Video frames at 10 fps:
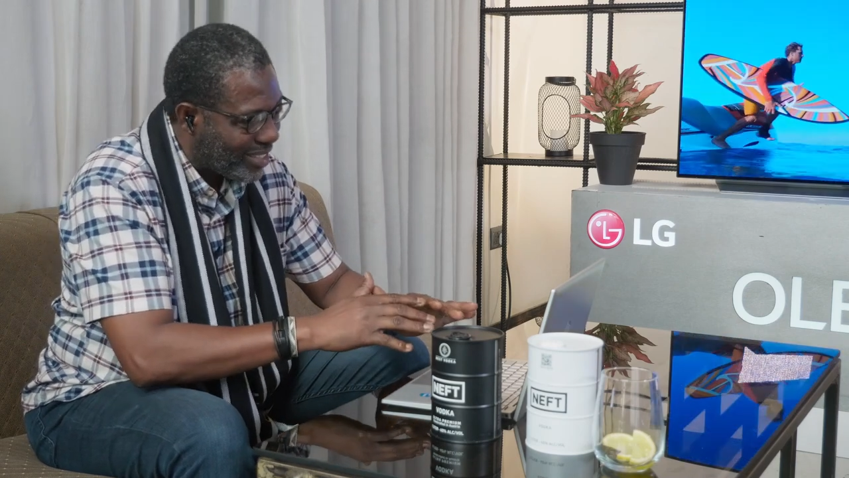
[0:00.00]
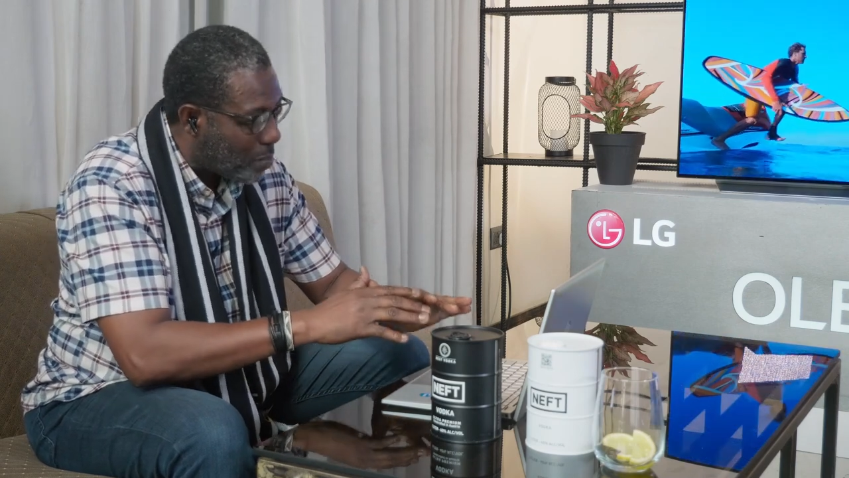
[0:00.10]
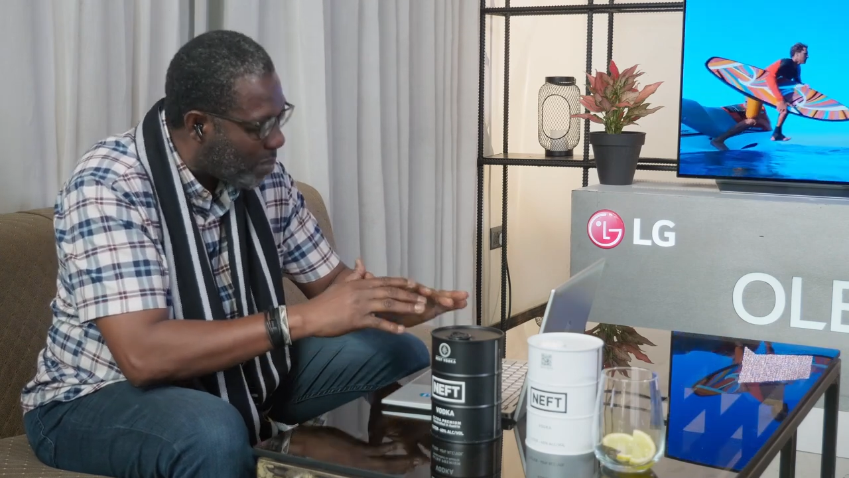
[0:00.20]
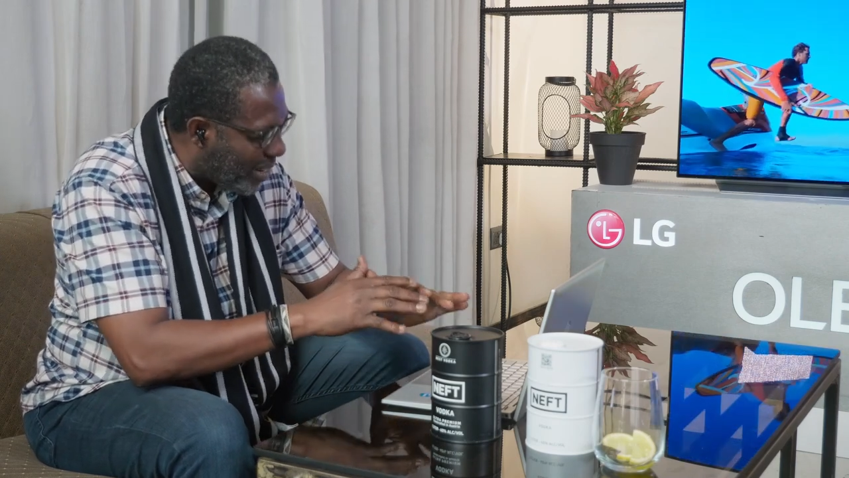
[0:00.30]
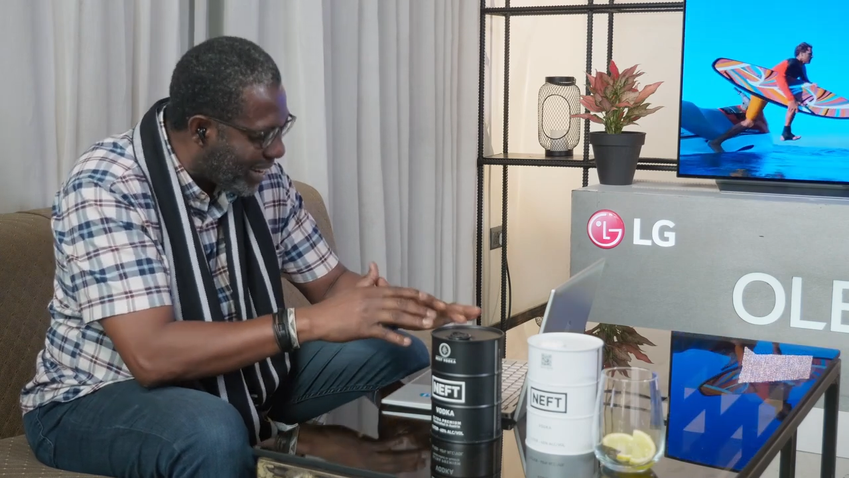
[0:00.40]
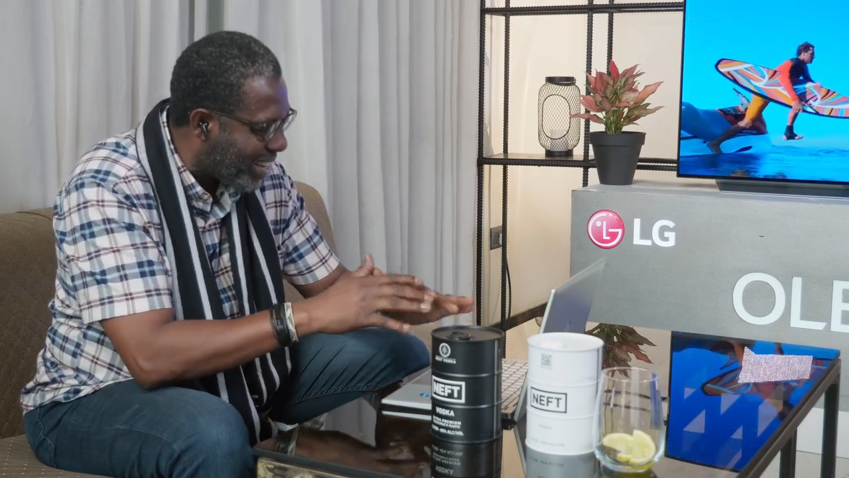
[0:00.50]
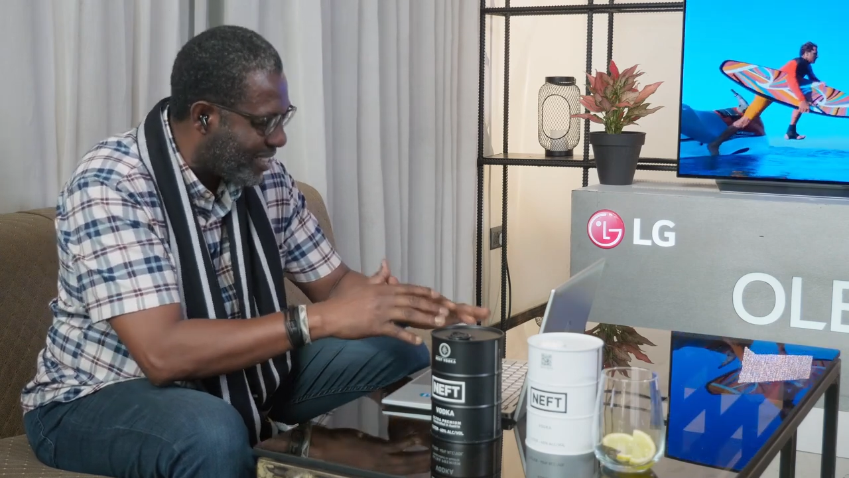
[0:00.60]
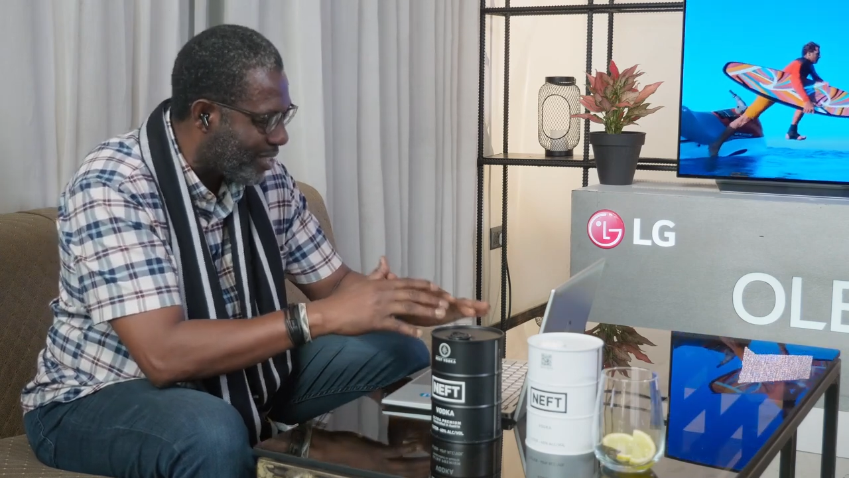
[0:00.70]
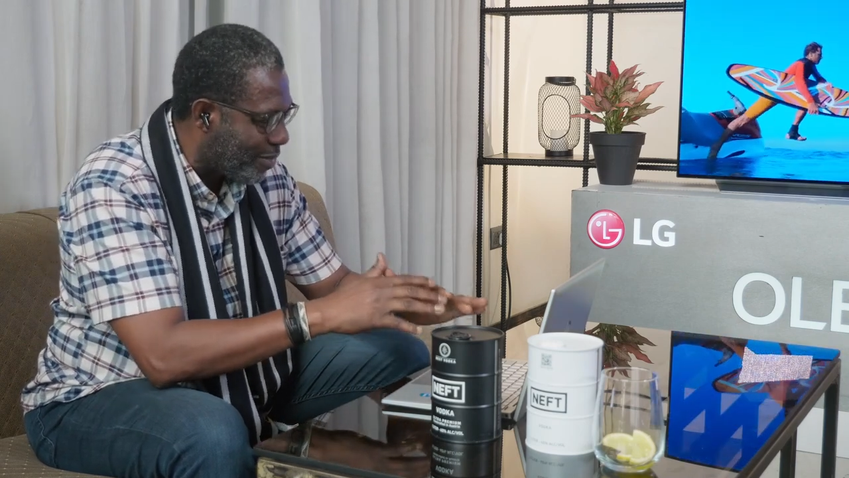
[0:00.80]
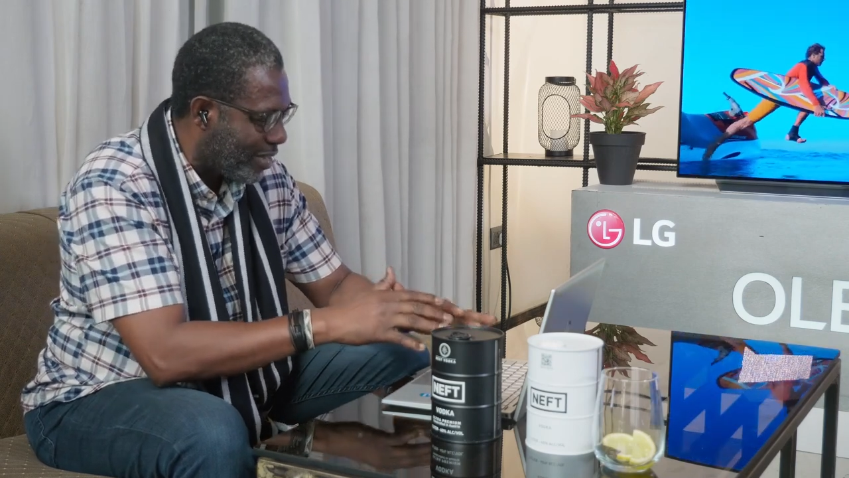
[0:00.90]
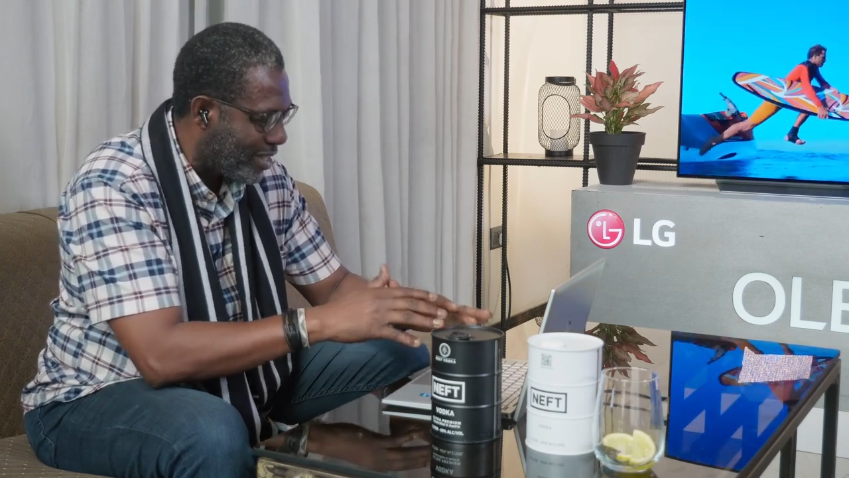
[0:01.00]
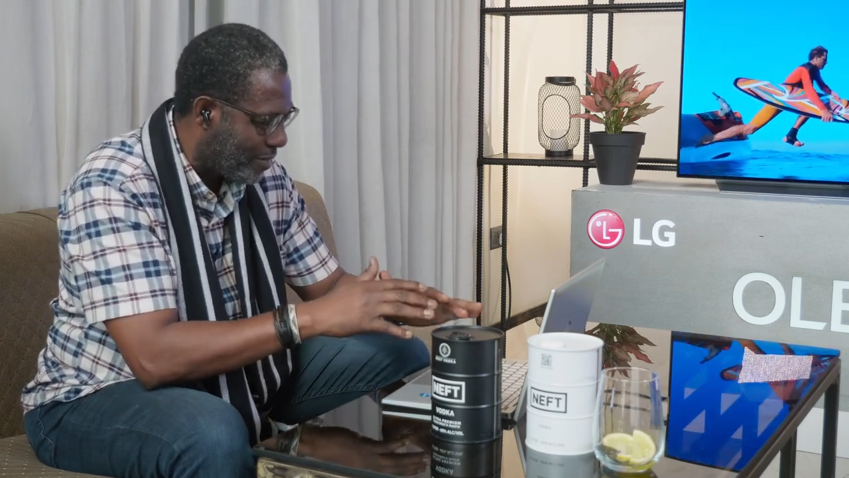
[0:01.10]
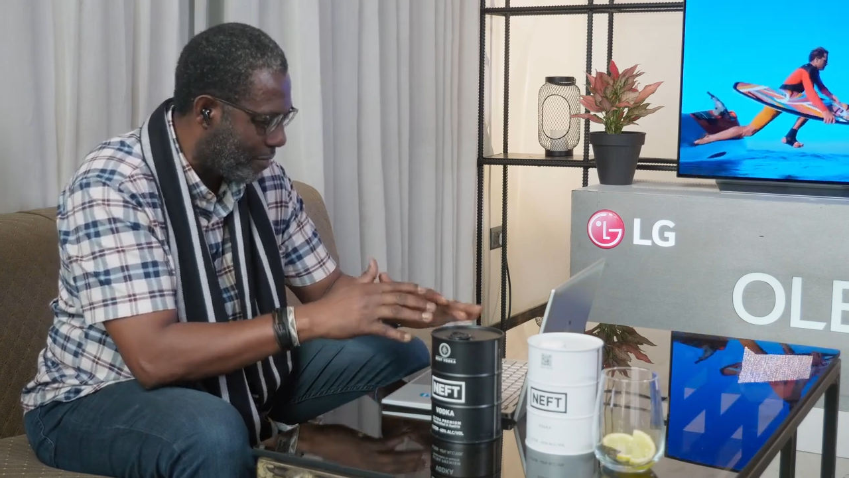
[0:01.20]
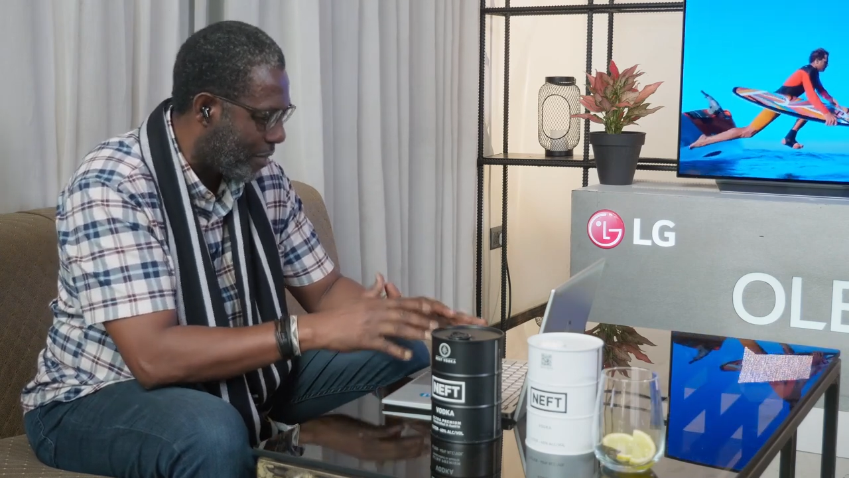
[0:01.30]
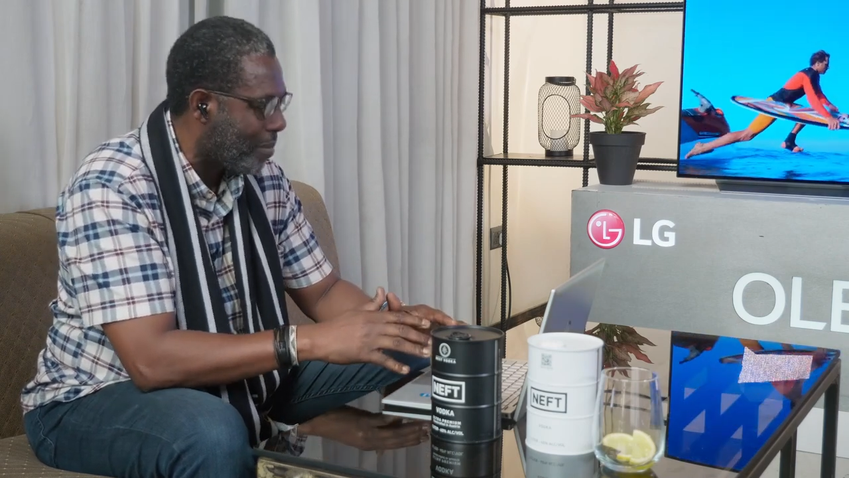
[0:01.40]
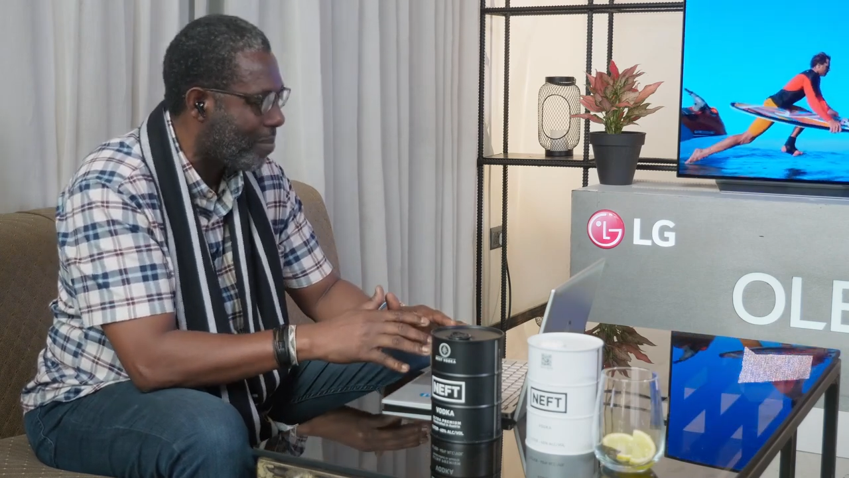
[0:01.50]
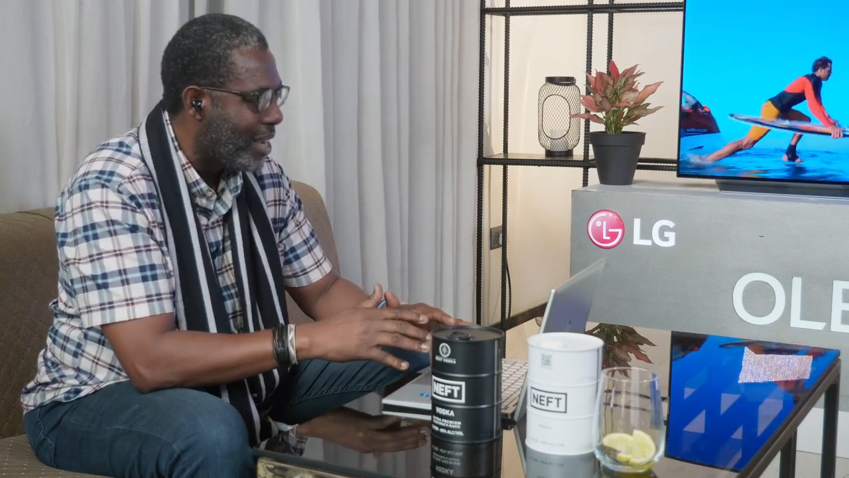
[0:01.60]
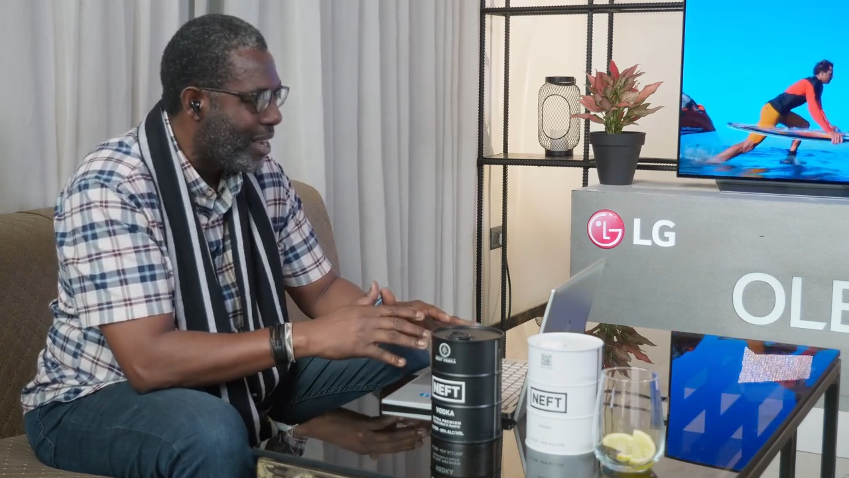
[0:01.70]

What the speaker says: experience of this film,